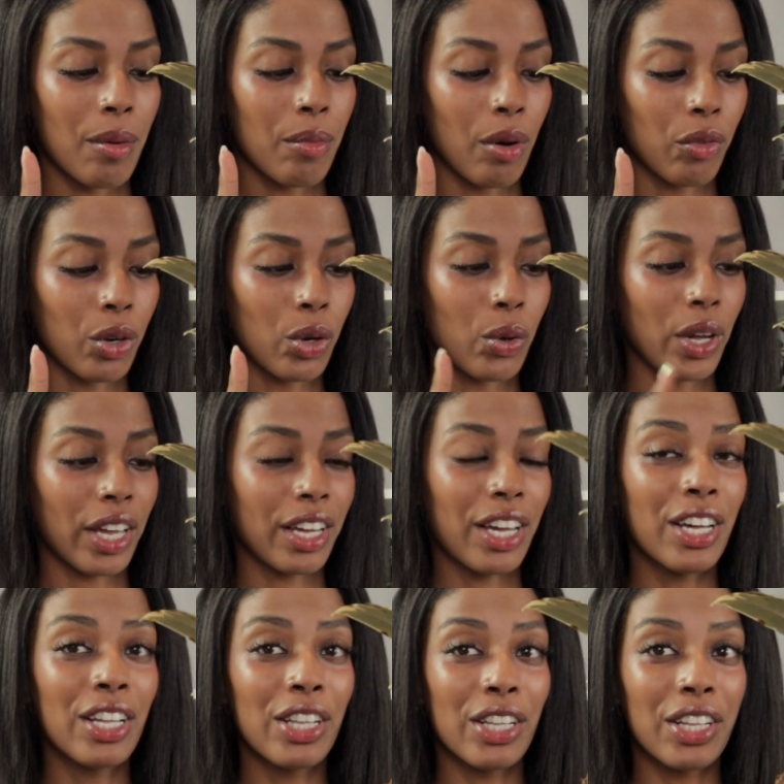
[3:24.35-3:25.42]
But real quick,
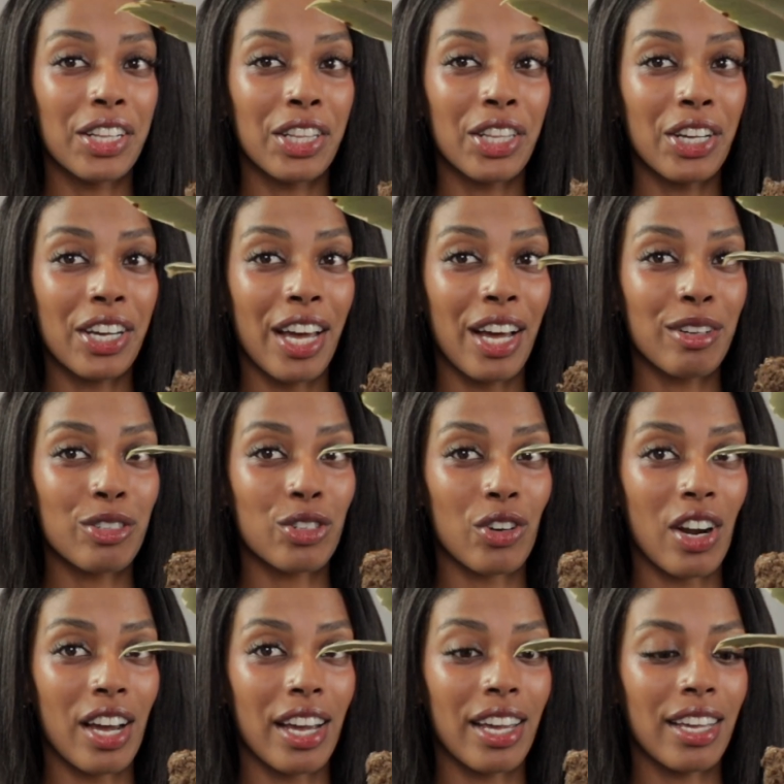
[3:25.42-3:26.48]
look how
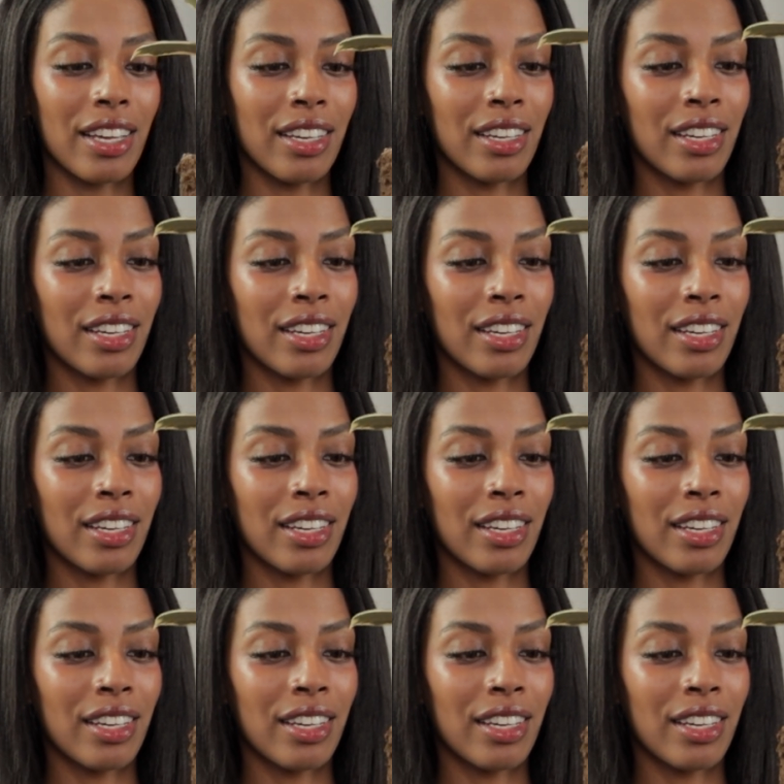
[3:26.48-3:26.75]
dry